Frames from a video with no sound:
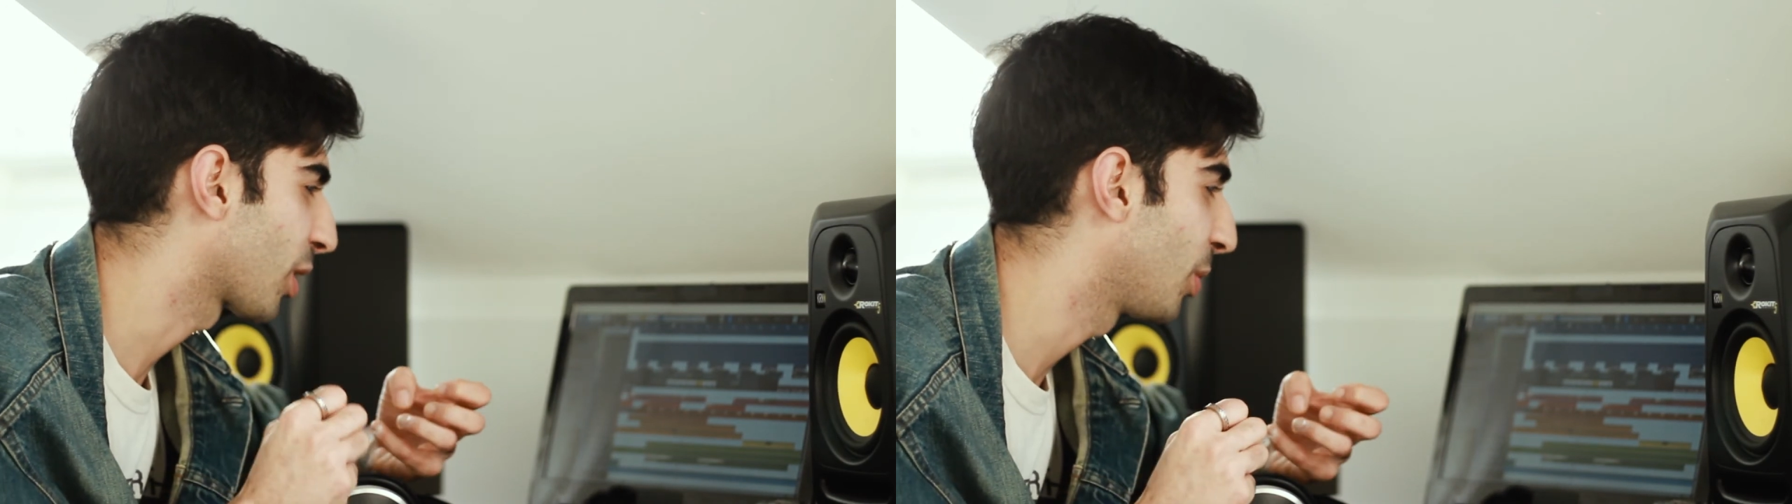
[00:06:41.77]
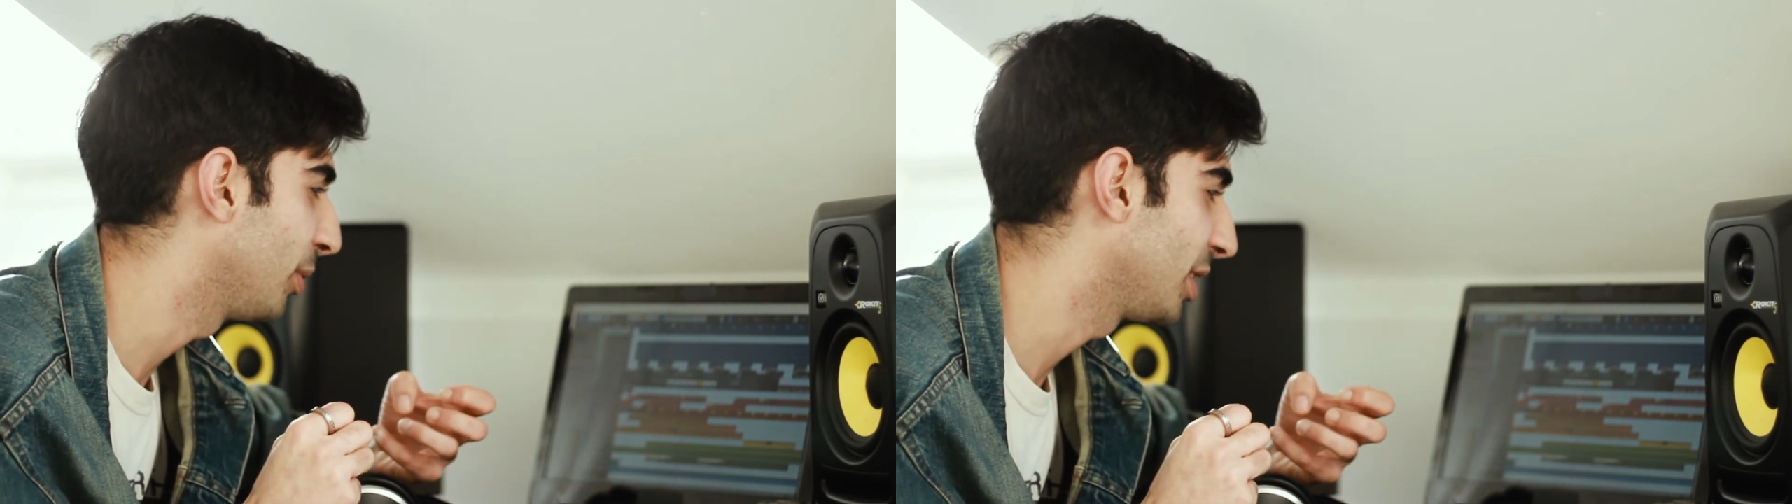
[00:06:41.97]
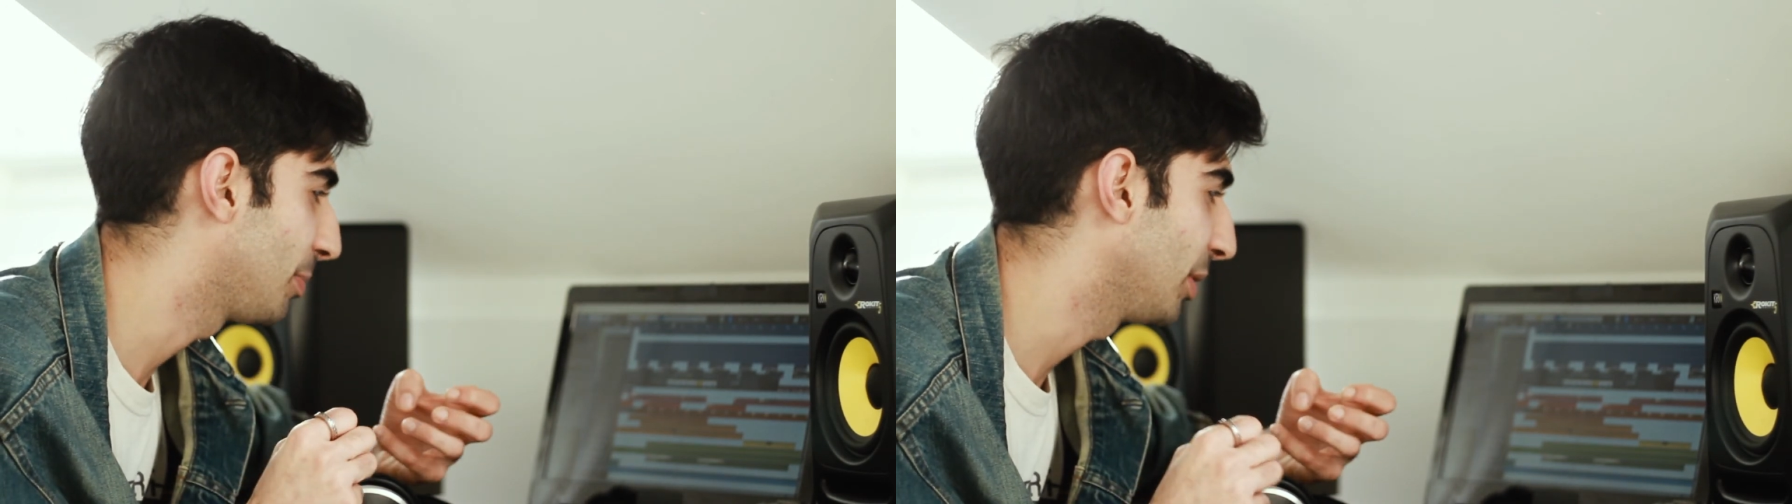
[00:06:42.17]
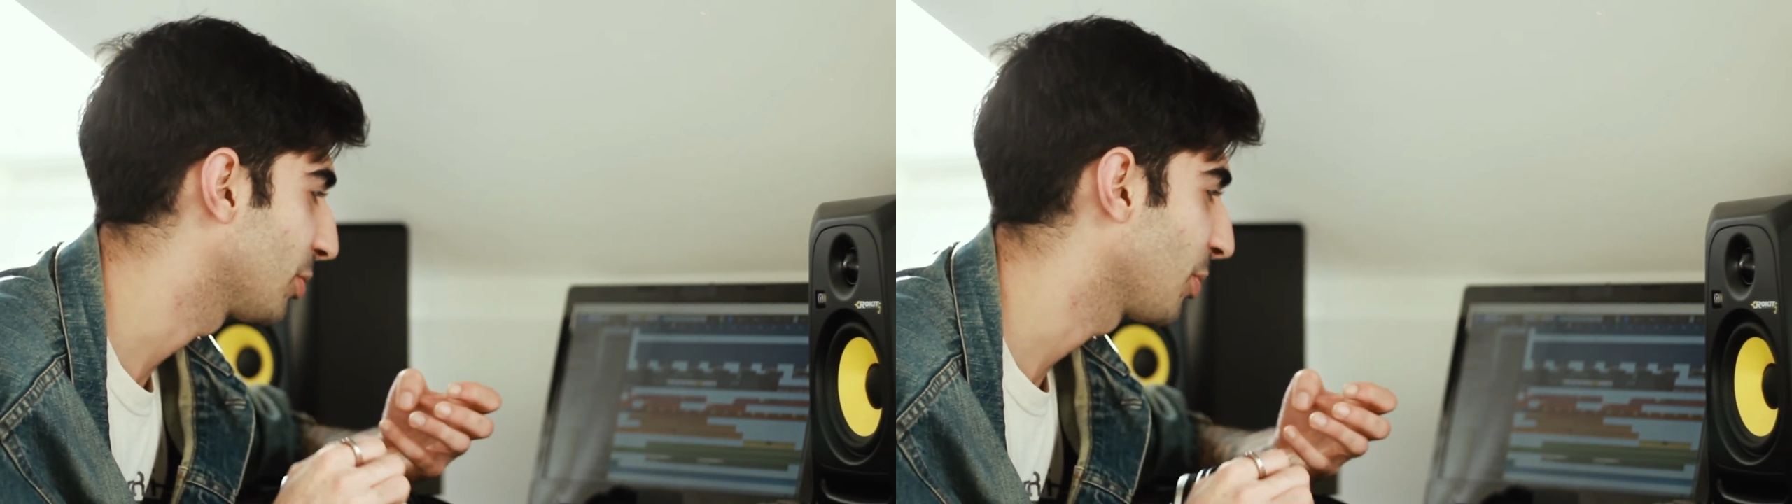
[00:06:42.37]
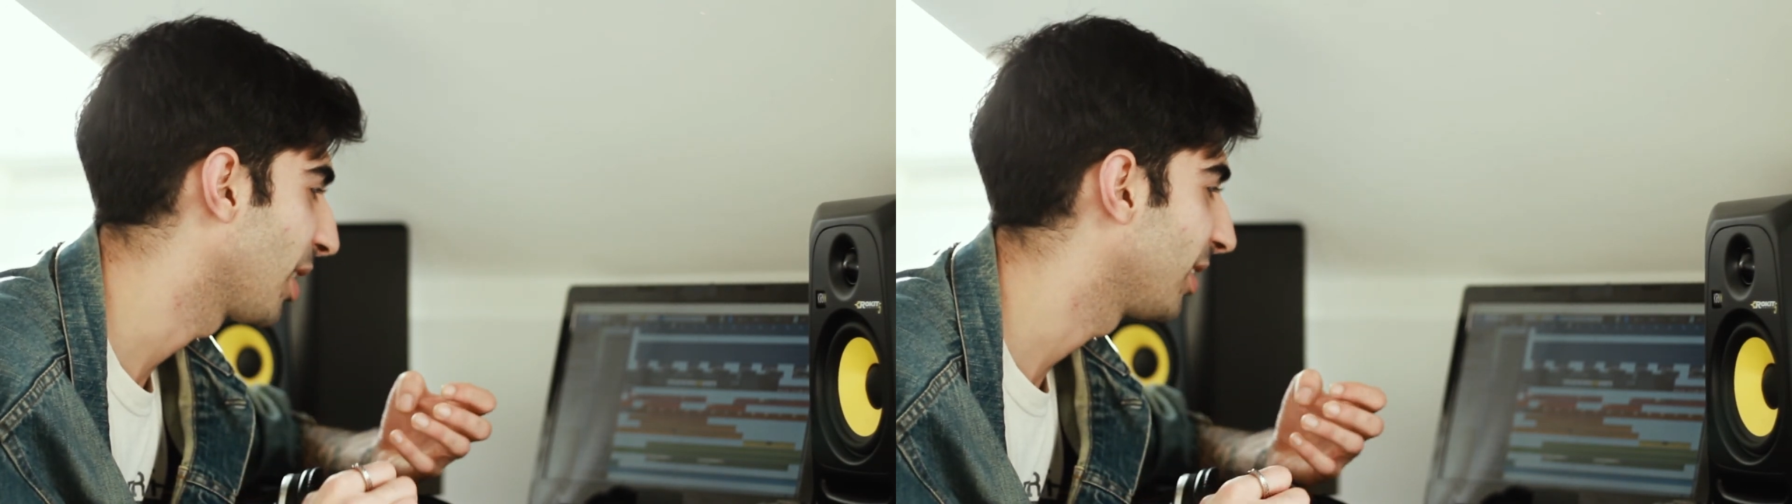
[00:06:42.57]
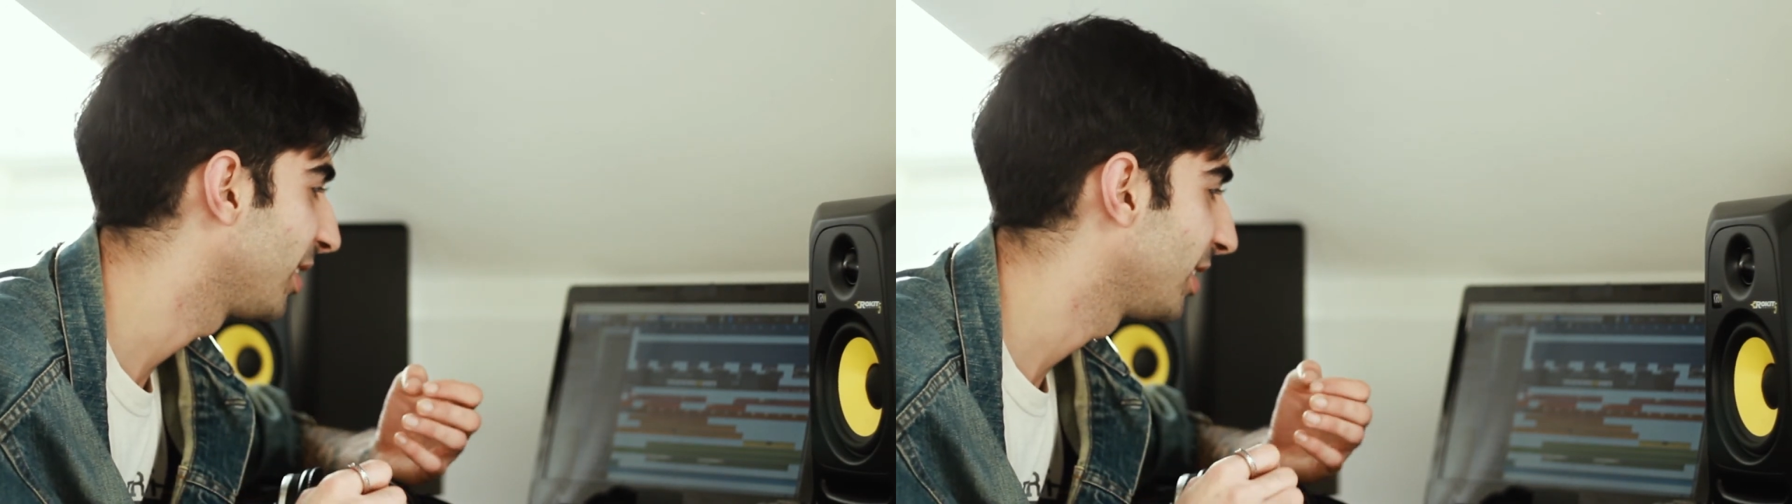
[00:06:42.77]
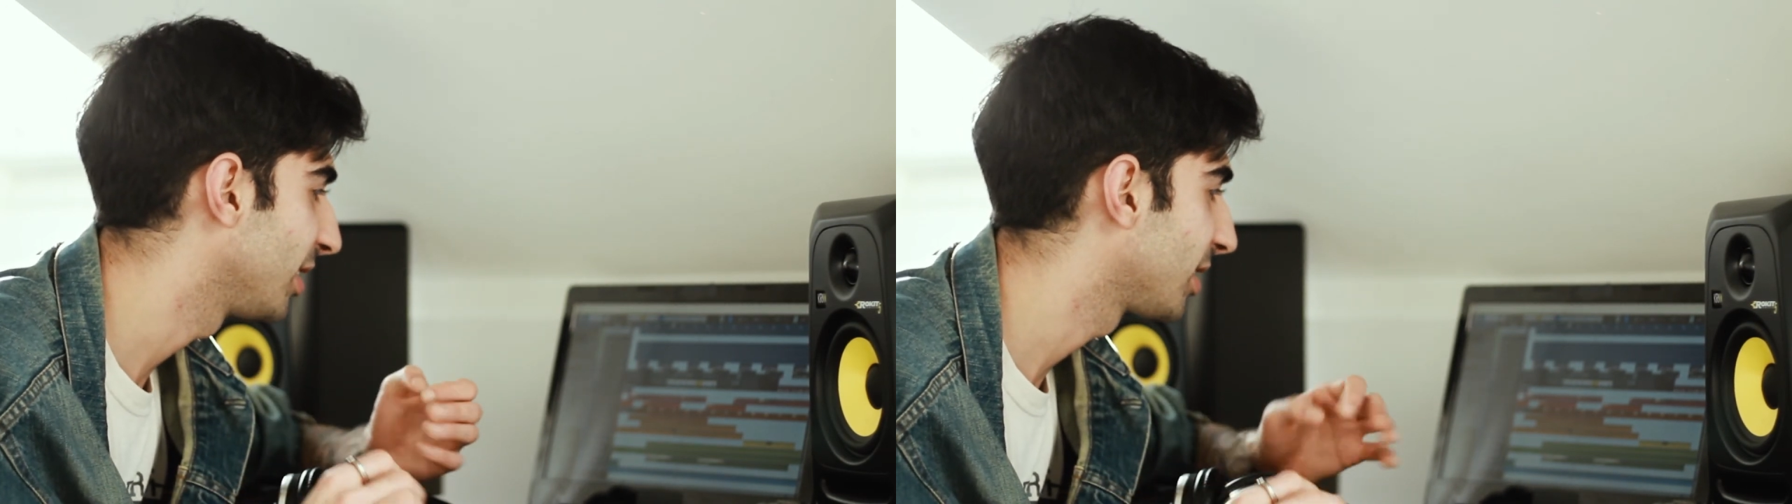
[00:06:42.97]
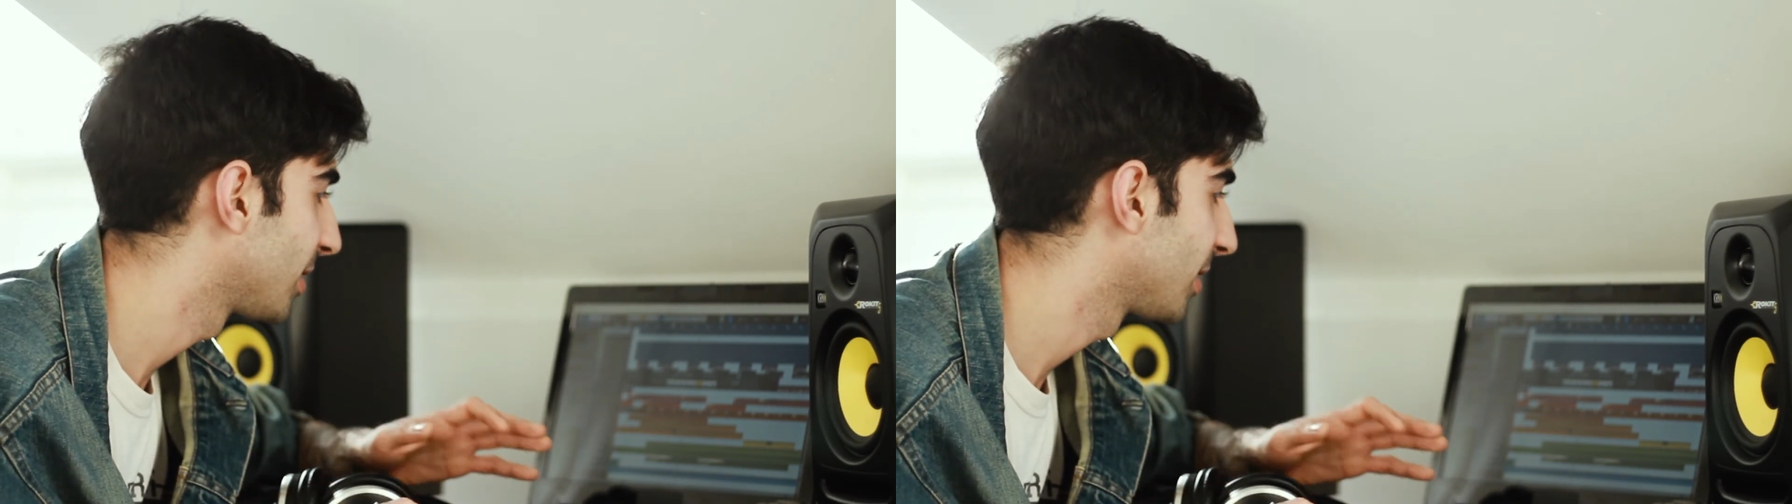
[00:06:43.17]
crispy as well, and